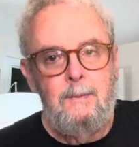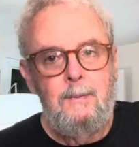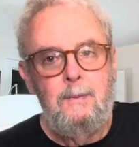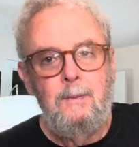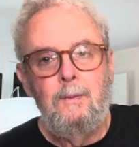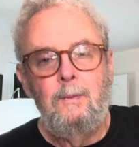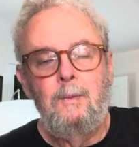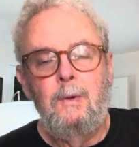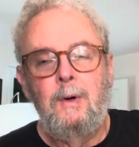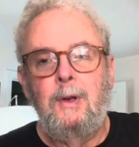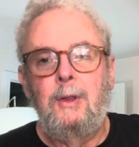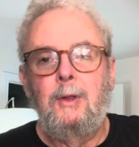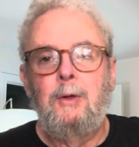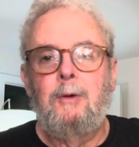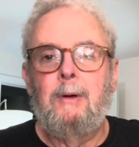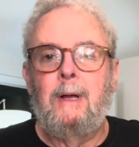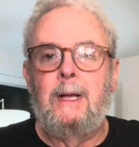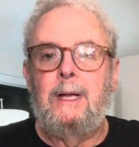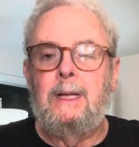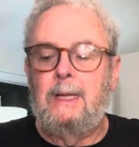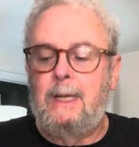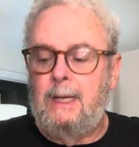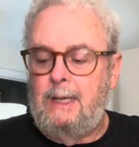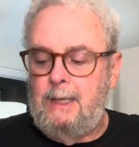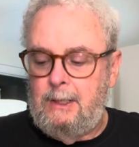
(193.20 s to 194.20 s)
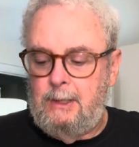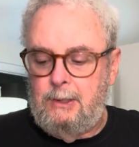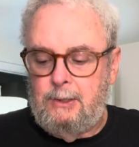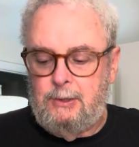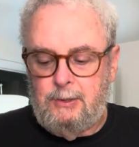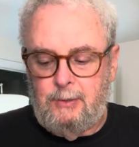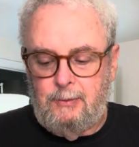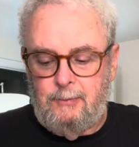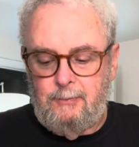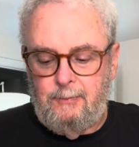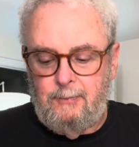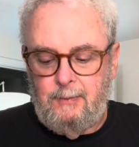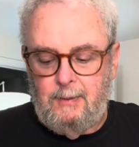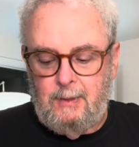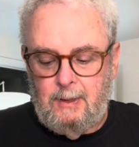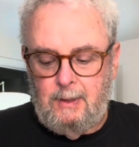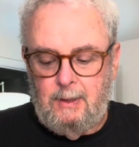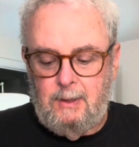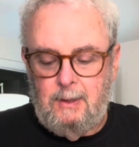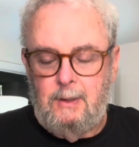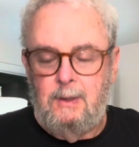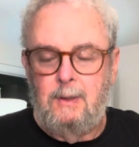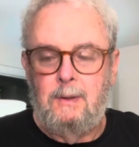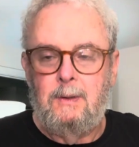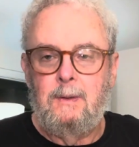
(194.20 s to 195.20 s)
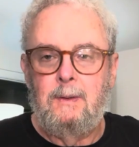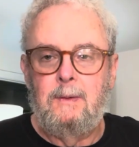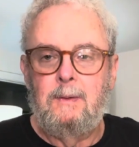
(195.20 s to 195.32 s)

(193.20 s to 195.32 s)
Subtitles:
One of the great ladies of